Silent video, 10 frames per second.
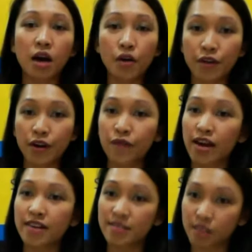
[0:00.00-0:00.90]
offering for
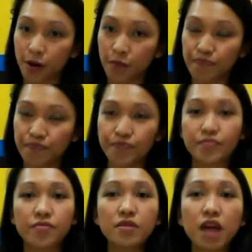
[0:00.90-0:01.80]
next year.
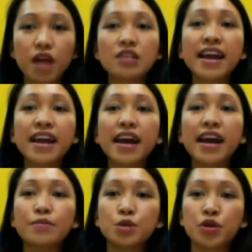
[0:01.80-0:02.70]
Today
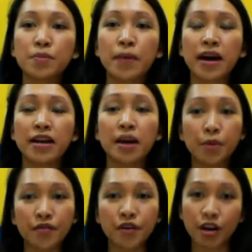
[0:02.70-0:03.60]
I am joined by a
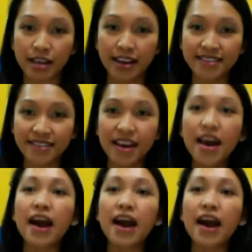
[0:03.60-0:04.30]
number of colleagues